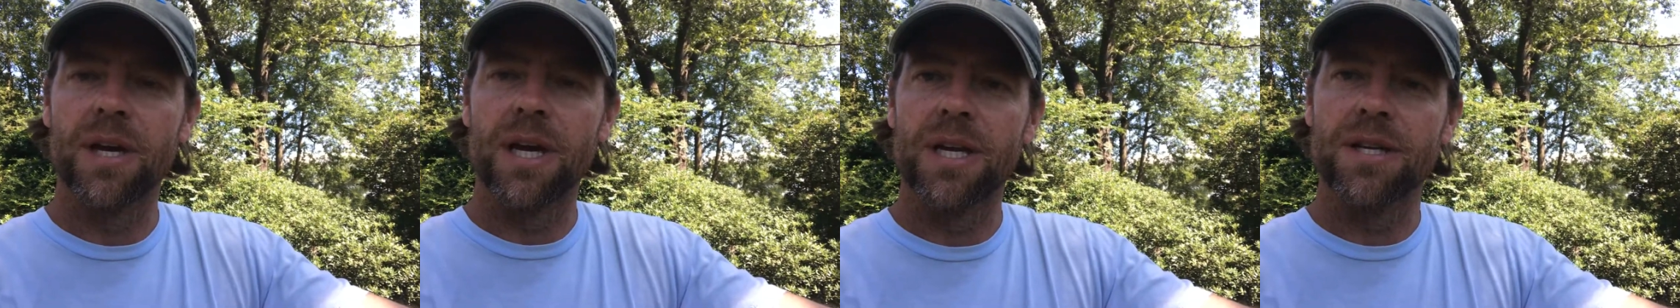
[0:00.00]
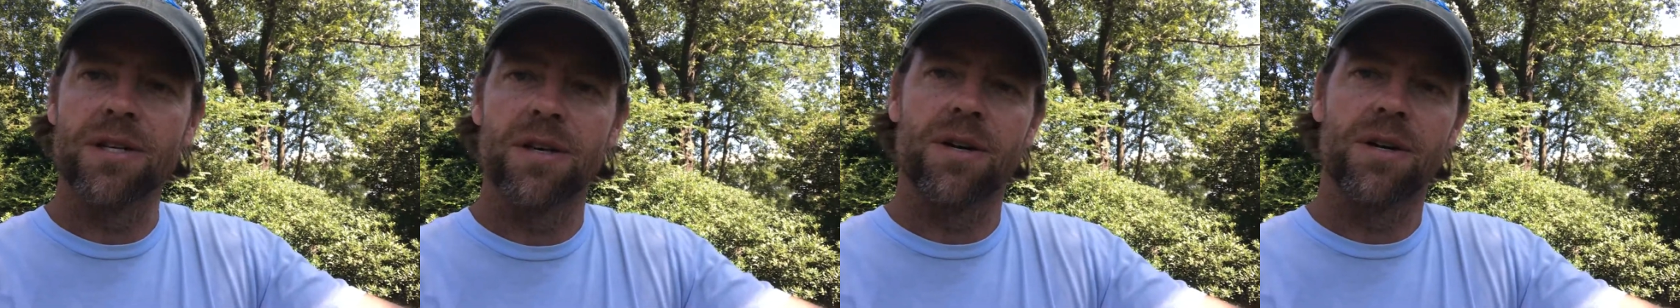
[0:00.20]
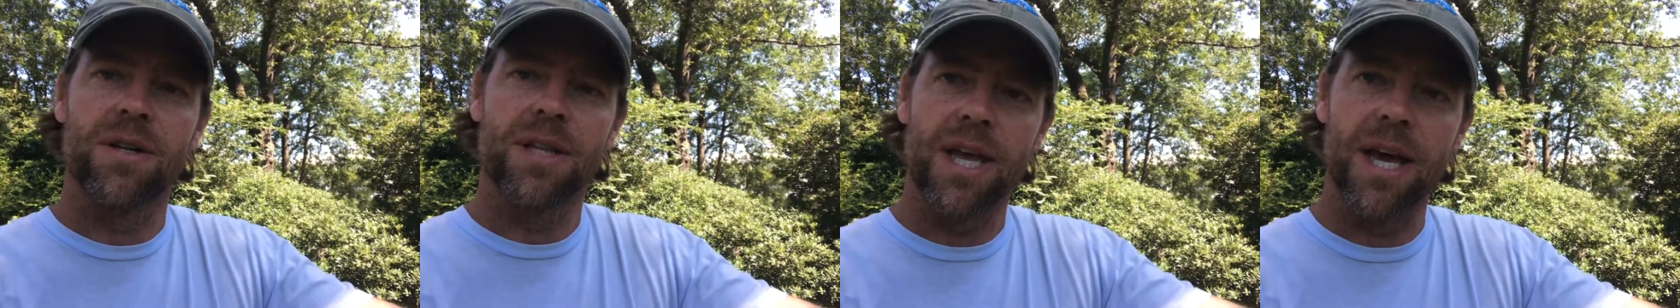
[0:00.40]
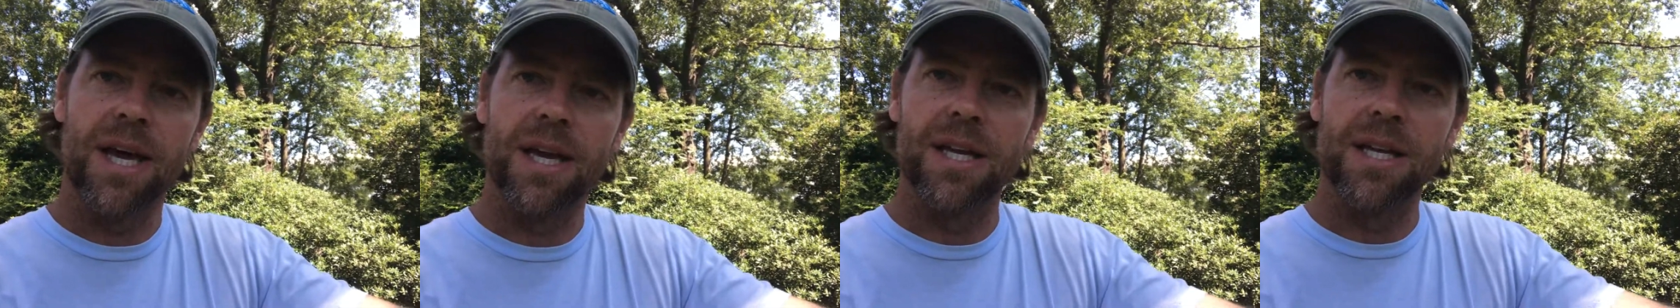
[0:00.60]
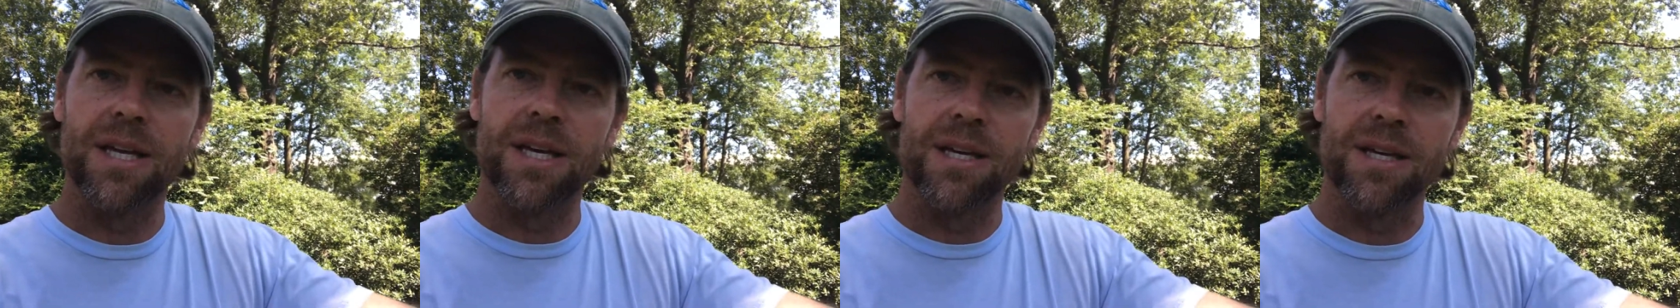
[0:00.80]
and turn that
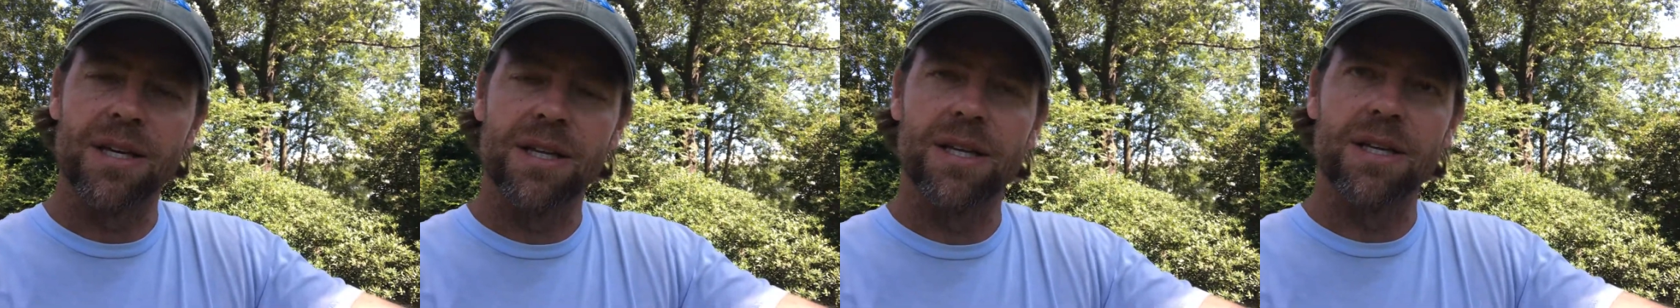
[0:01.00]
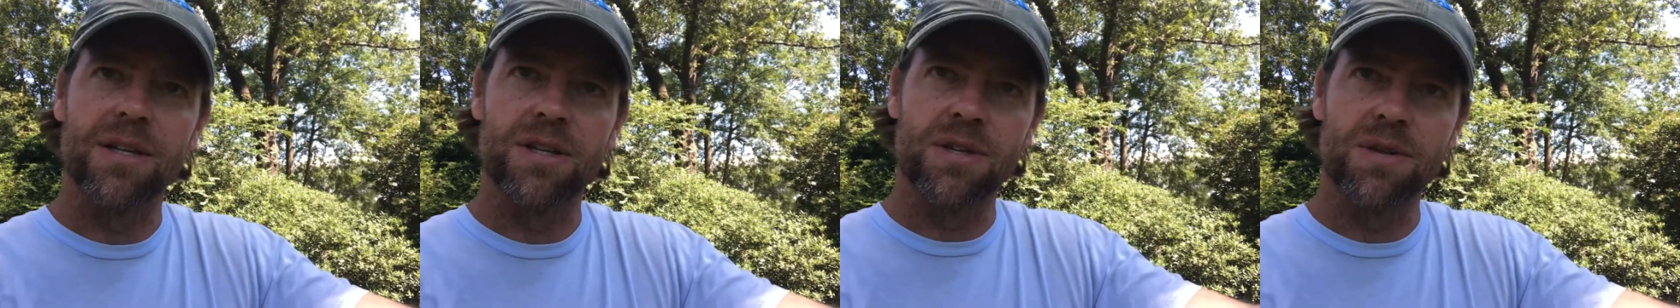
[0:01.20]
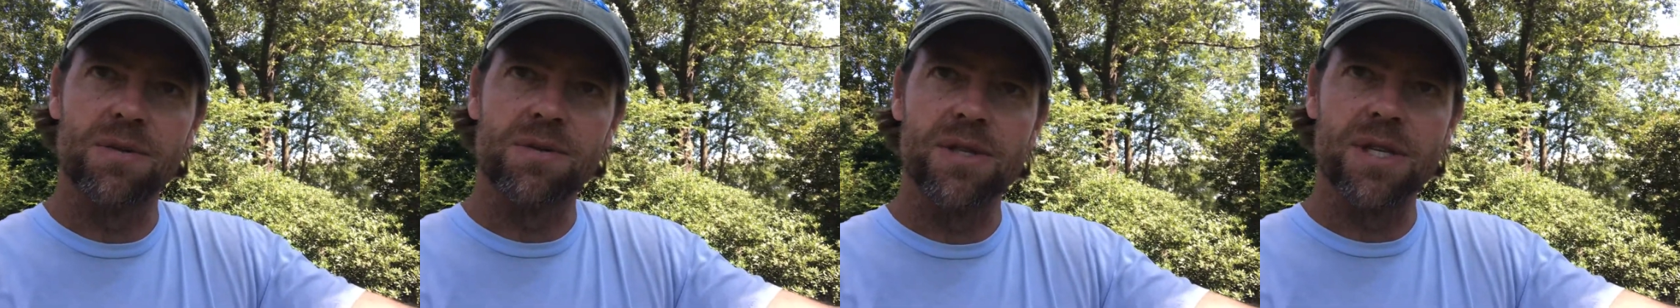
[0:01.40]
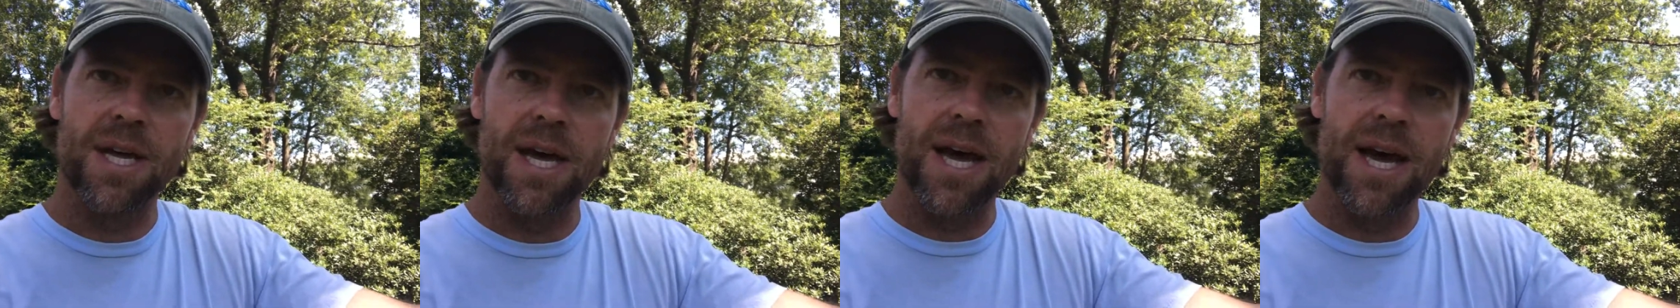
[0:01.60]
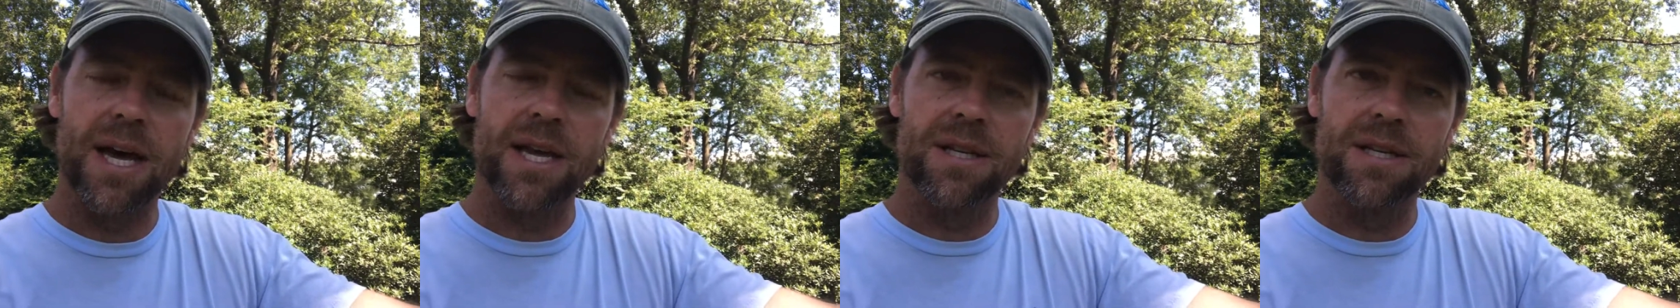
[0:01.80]
in, and then use
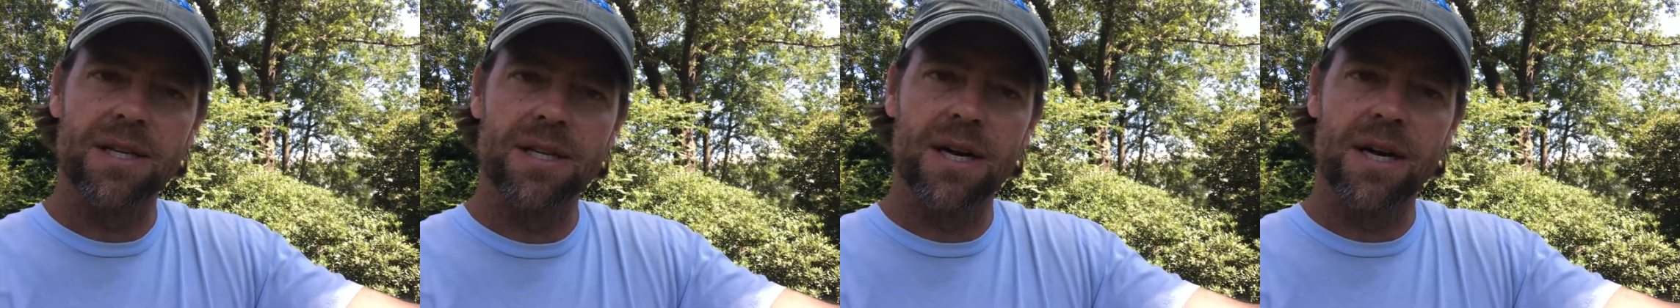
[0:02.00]
that,